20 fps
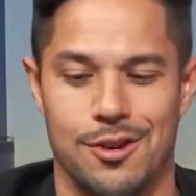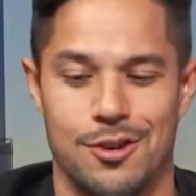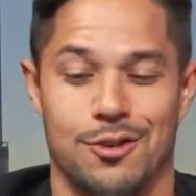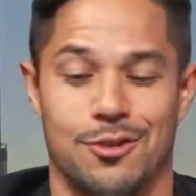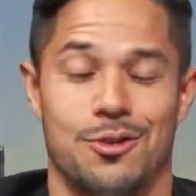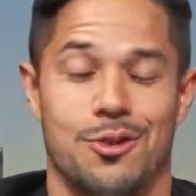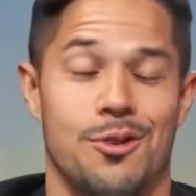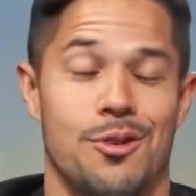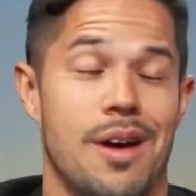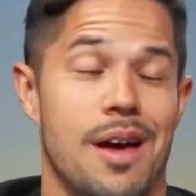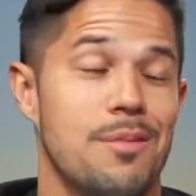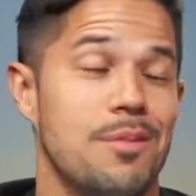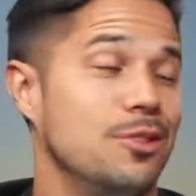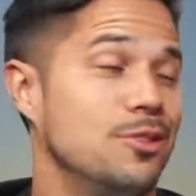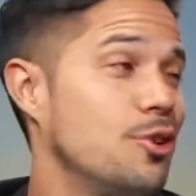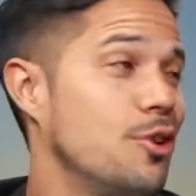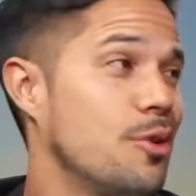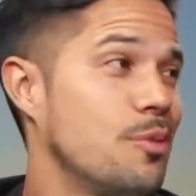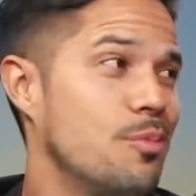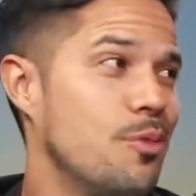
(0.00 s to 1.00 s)
So I'm
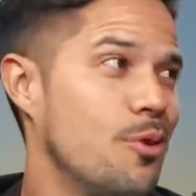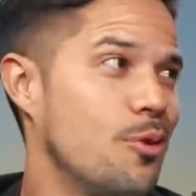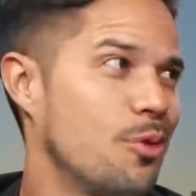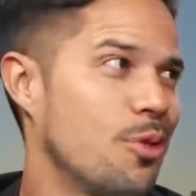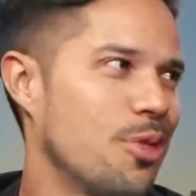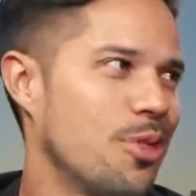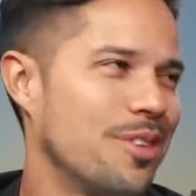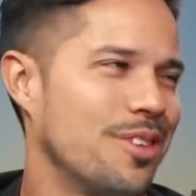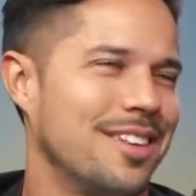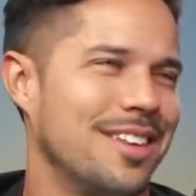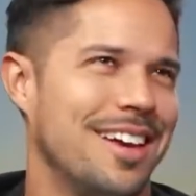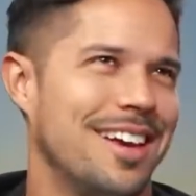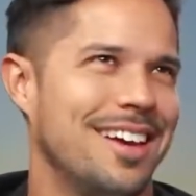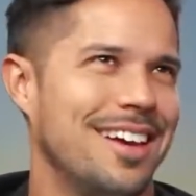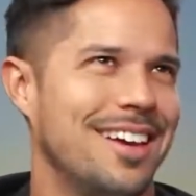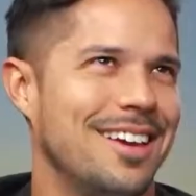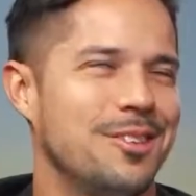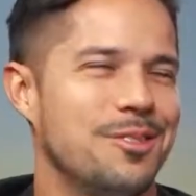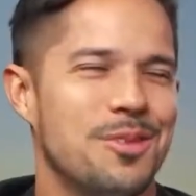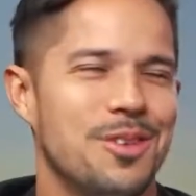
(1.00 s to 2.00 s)
enjoying both.
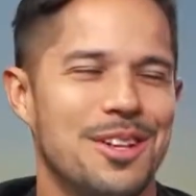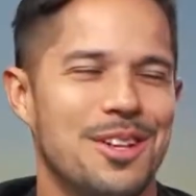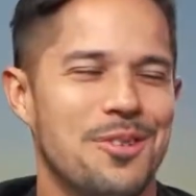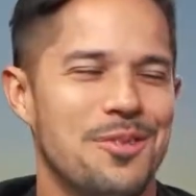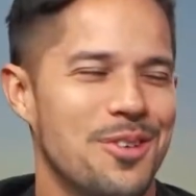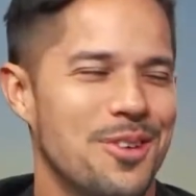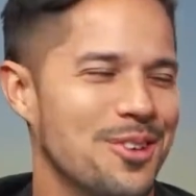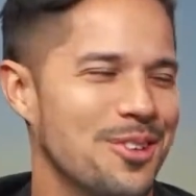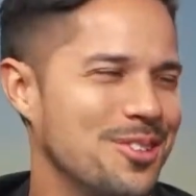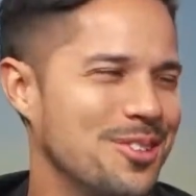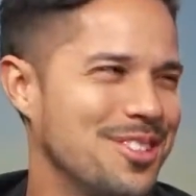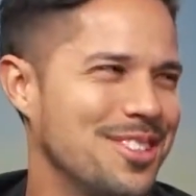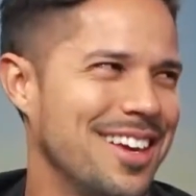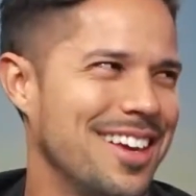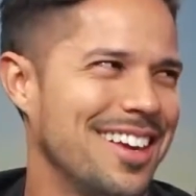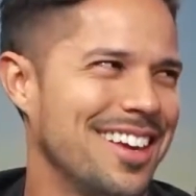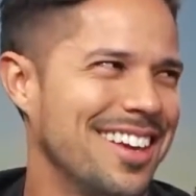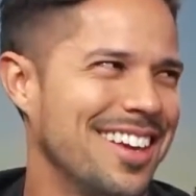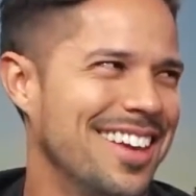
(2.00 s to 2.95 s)
It's very difficult to say.